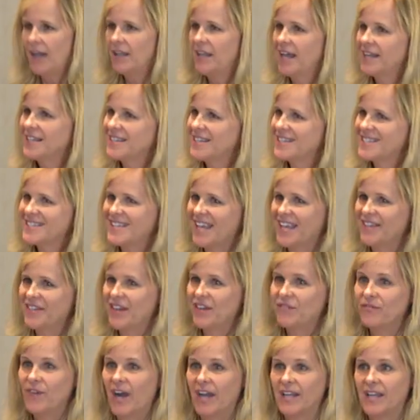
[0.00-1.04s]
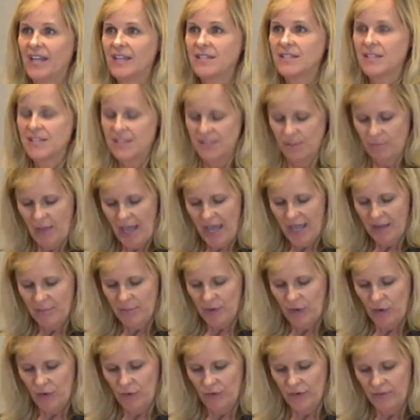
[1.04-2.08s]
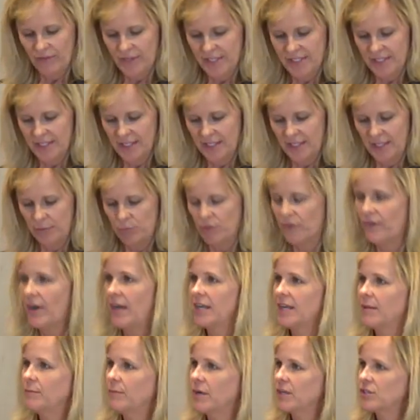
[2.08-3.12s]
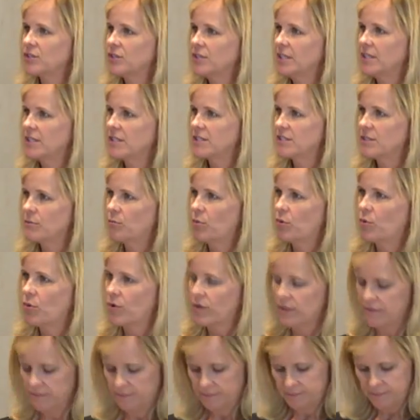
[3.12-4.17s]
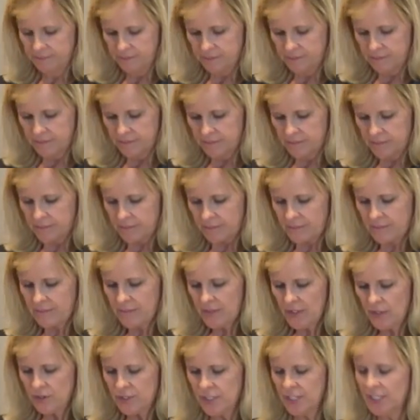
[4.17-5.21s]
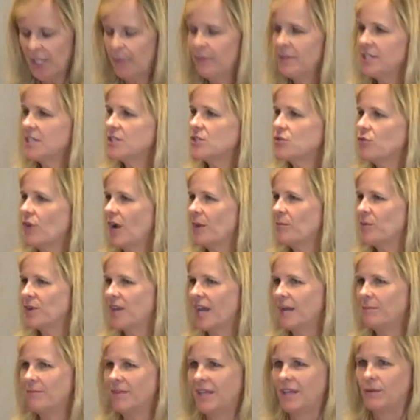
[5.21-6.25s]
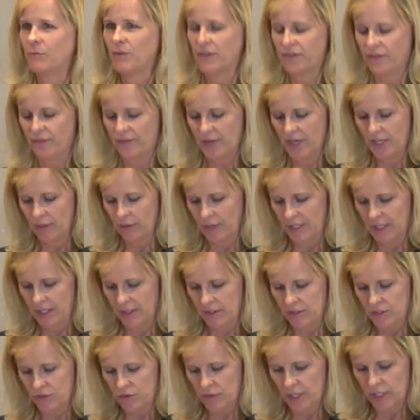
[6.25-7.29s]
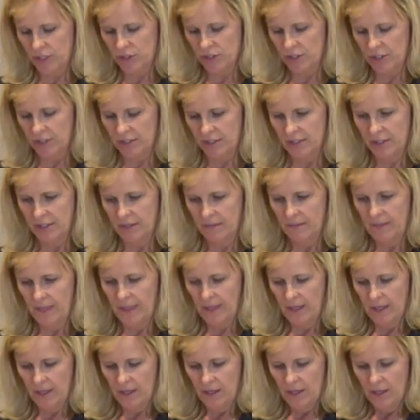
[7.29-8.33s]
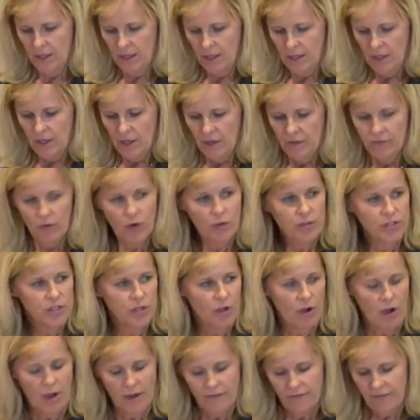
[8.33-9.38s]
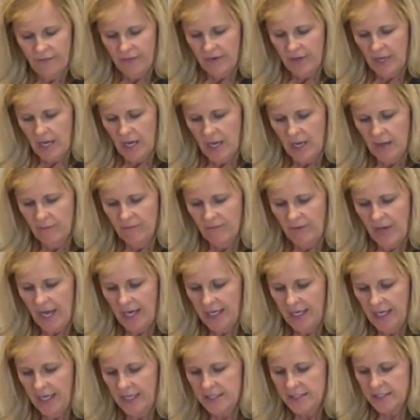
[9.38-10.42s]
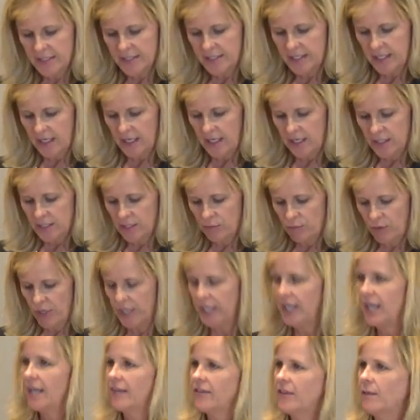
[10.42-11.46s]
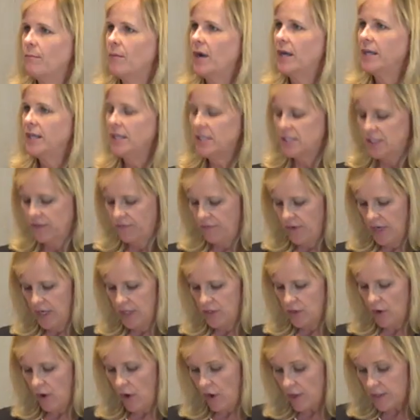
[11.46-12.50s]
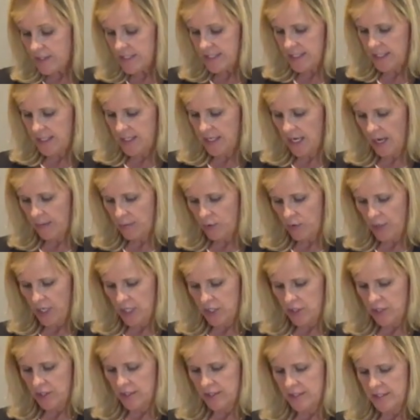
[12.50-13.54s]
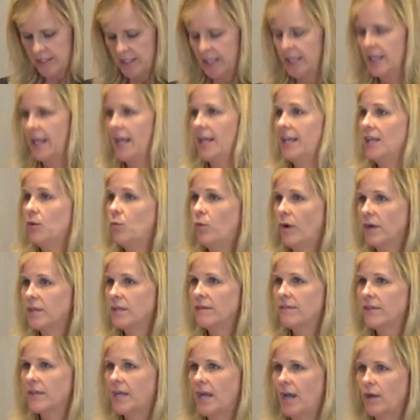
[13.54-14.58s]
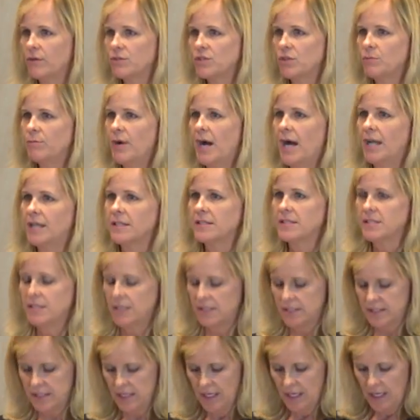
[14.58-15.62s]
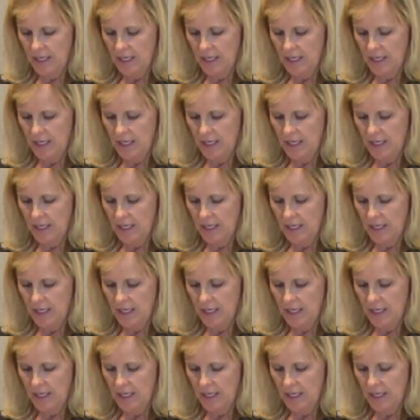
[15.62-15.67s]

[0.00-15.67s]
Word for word: like to say that finance is the backbone of the city, providing much needed support. So let me describe what I mean with the following illustration. First off, um, finance is key to bringing in the money to fund all city operations and any one of the council policies